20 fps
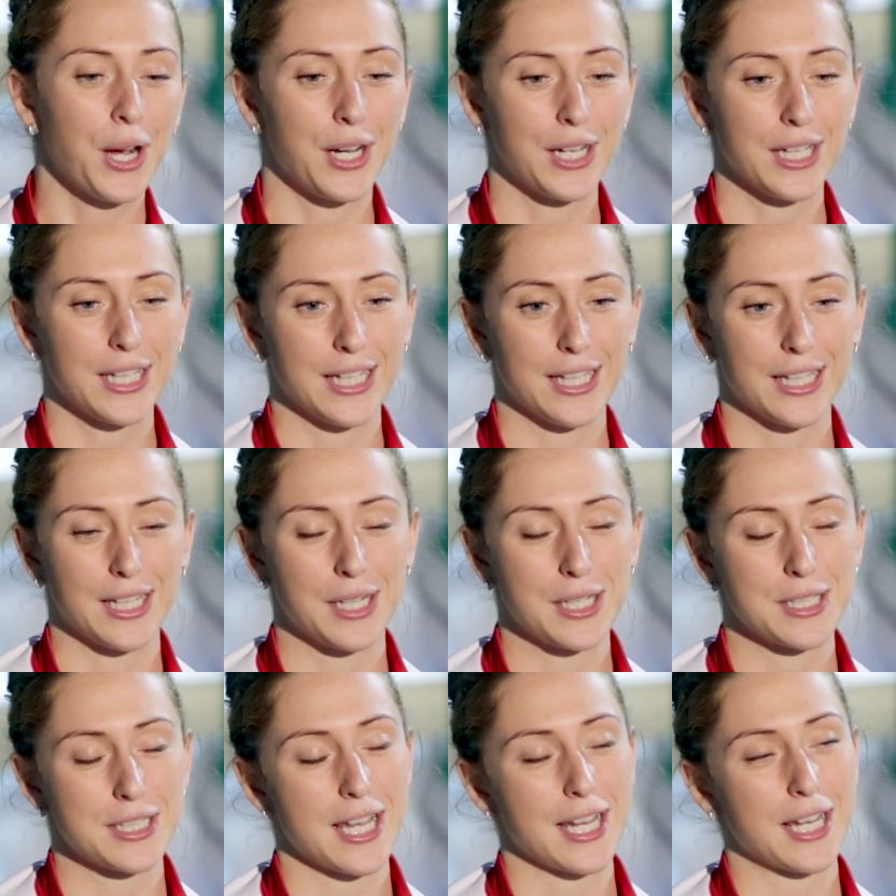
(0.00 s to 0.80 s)

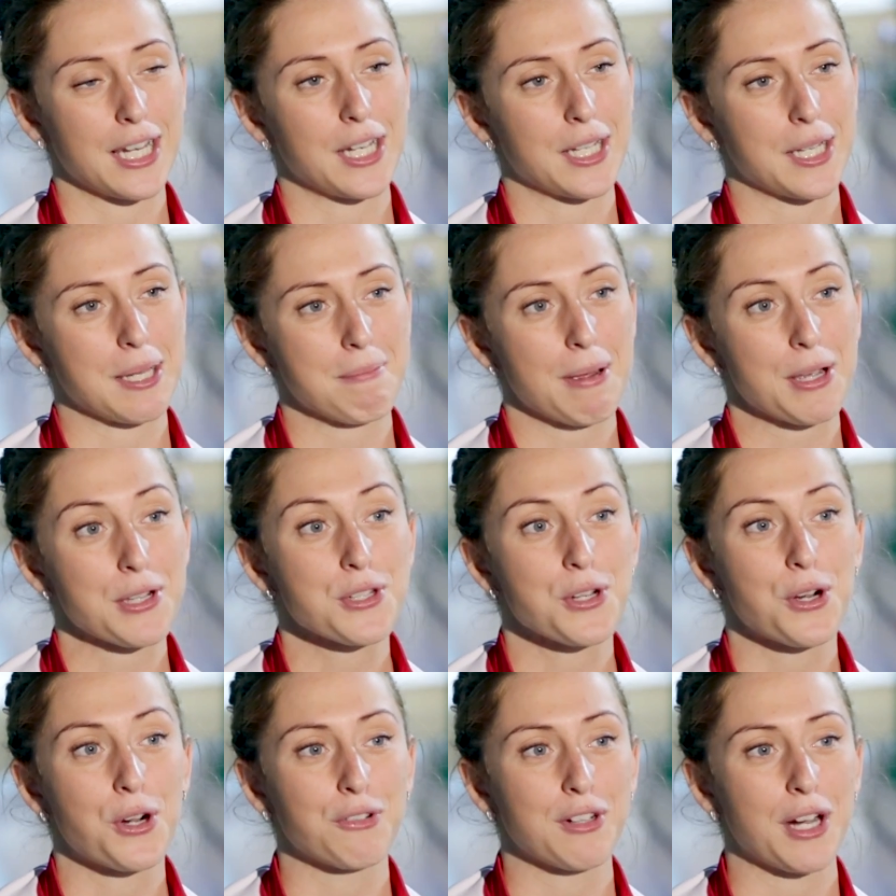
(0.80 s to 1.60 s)
I take a lucky
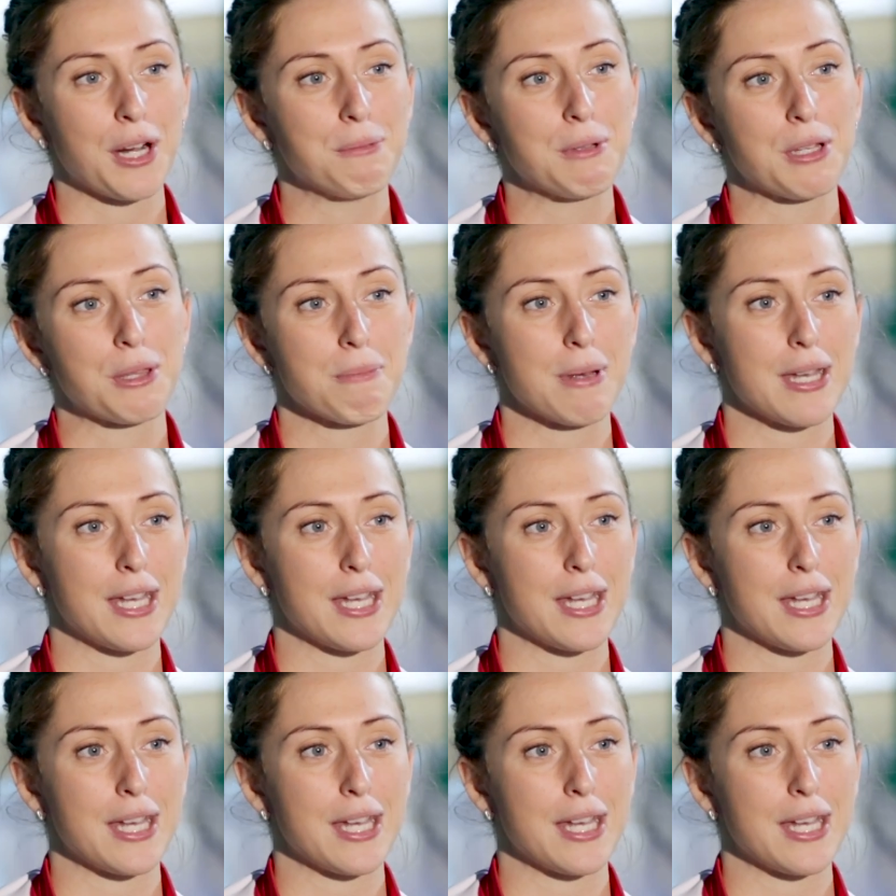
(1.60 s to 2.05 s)
mascot around with